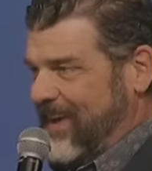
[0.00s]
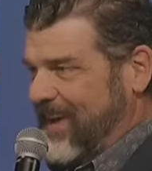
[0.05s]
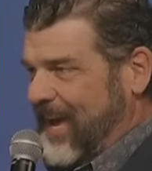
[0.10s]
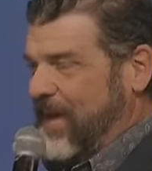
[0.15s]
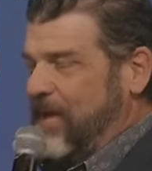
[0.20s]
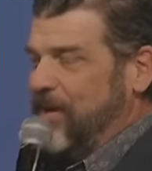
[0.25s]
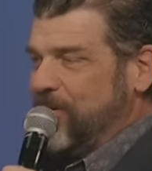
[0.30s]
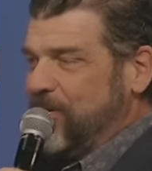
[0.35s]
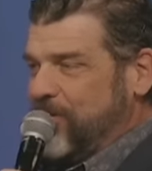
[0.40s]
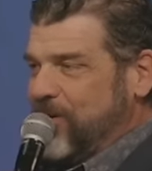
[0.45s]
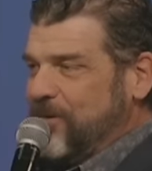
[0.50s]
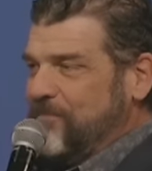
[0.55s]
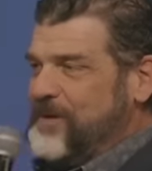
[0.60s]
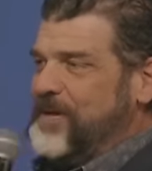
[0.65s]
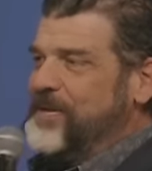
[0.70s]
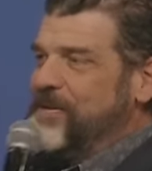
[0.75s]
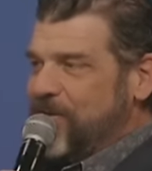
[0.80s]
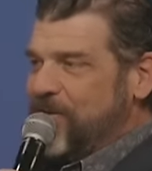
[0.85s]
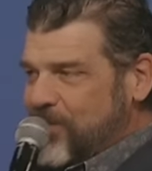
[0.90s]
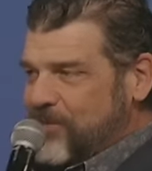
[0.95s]
in a
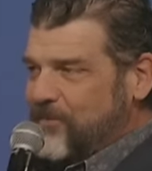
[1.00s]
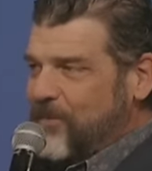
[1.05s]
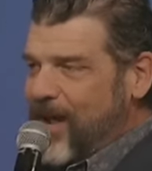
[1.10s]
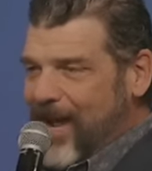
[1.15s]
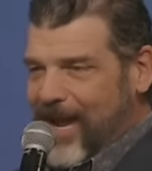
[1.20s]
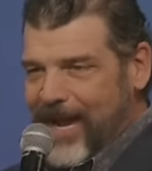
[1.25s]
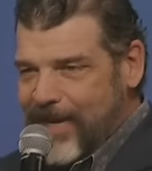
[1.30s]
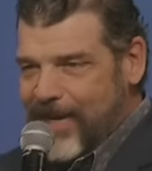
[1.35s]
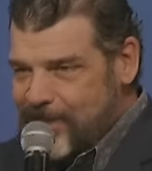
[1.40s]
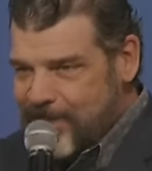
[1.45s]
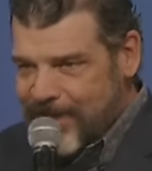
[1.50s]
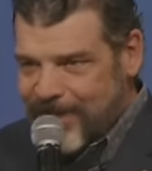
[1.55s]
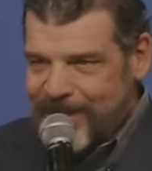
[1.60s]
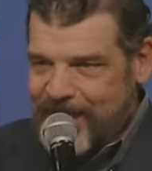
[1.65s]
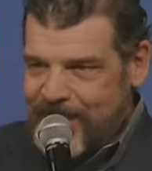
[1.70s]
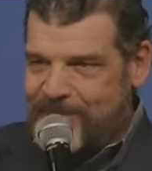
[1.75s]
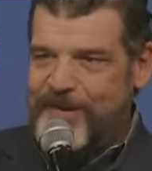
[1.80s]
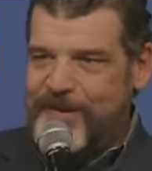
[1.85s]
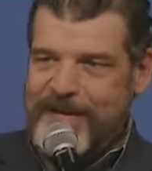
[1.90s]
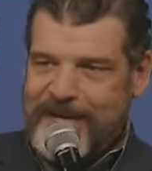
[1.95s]
tremendous way. He's a living